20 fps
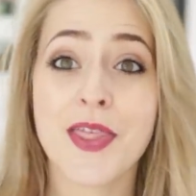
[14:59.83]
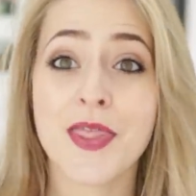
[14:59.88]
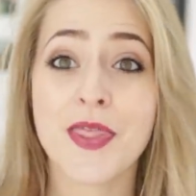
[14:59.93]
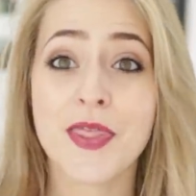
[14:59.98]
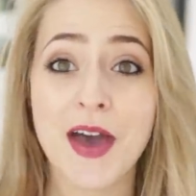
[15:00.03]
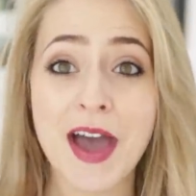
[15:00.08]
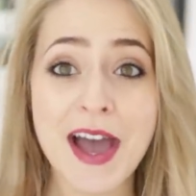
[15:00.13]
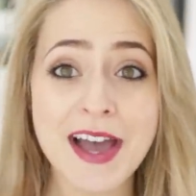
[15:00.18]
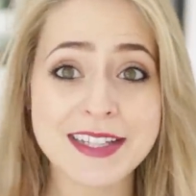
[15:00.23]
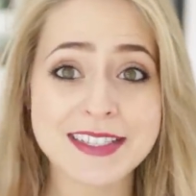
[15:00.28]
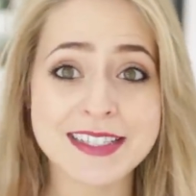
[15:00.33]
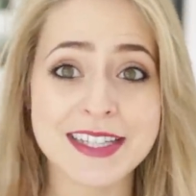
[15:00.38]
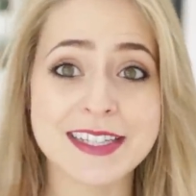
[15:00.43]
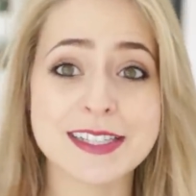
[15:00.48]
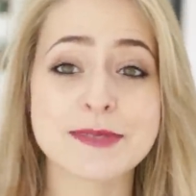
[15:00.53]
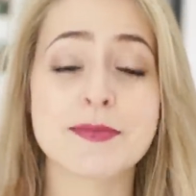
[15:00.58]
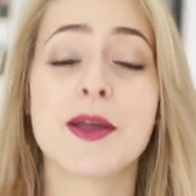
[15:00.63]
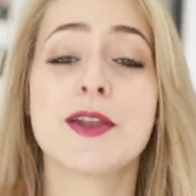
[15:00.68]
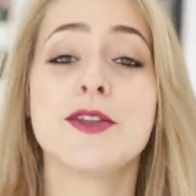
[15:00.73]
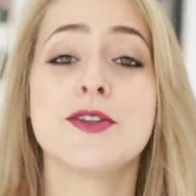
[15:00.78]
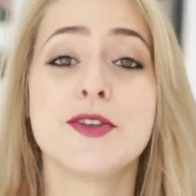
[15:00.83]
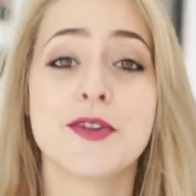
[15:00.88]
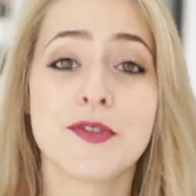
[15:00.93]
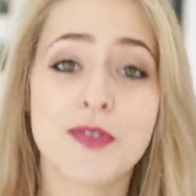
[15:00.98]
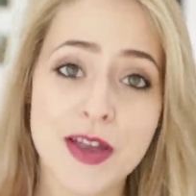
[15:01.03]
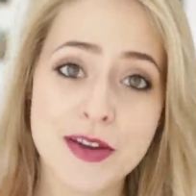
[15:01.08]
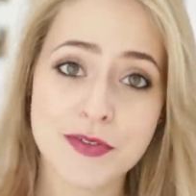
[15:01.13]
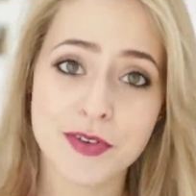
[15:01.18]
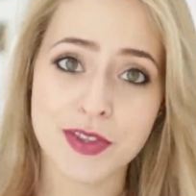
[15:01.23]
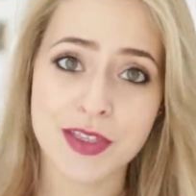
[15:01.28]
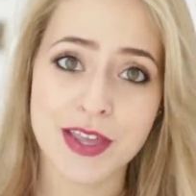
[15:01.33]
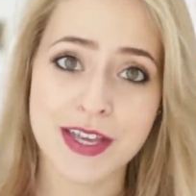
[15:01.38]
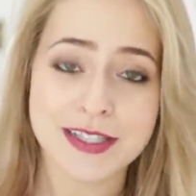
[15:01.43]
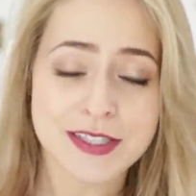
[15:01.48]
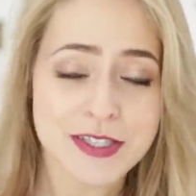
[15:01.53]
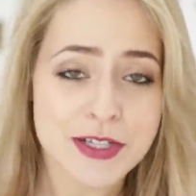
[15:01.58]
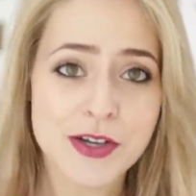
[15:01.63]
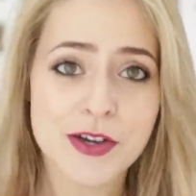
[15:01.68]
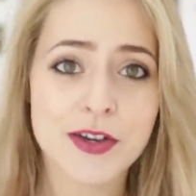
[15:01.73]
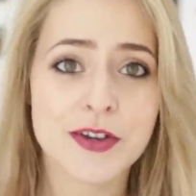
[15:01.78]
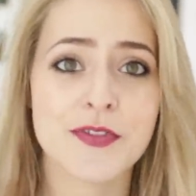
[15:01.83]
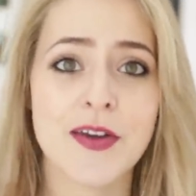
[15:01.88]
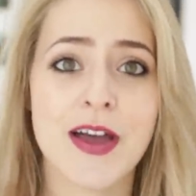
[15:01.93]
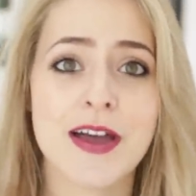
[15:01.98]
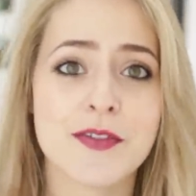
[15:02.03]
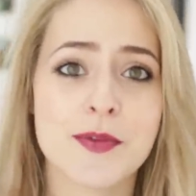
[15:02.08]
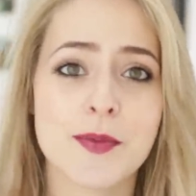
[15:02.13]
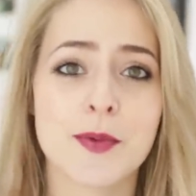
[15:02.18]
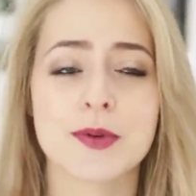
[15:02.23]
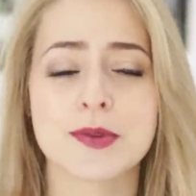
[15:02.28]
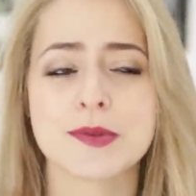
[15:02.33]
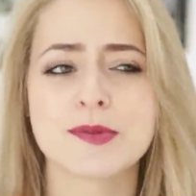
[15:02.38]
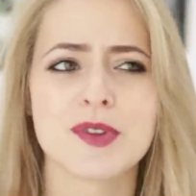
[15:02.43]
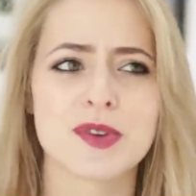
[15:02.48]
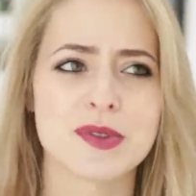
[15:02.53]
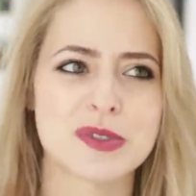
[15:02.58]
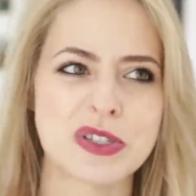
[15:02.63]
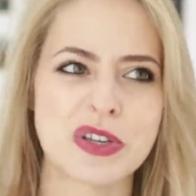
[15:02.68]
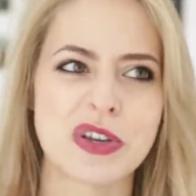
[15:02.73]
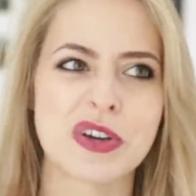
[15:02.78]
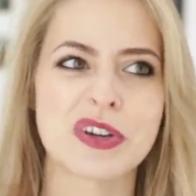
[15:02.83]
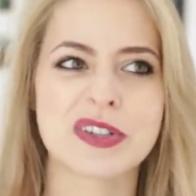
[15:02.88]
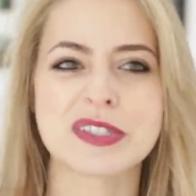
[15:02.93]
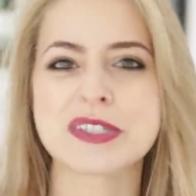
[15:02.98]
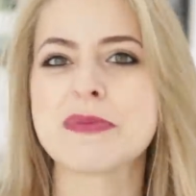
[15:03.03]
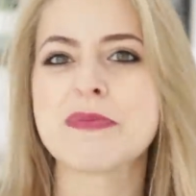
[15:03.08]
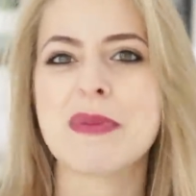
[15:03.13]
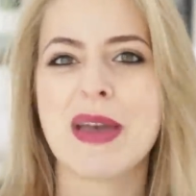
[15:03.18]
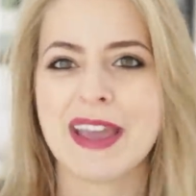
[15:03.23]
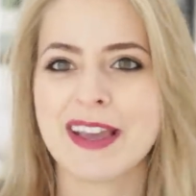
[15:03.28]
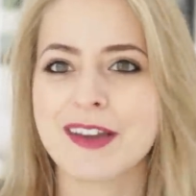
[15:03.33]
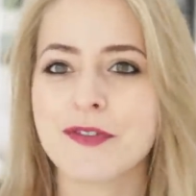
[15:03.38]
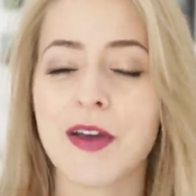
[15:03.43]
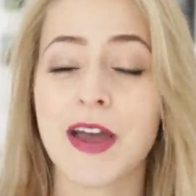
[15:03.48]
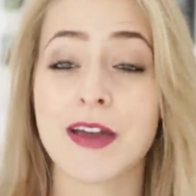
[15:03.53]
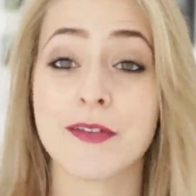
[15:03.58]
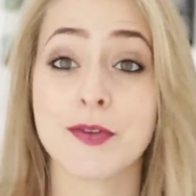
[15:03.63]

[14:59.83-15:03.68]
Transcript: that is my new favourite thing to cook for every, or not to cook, to make for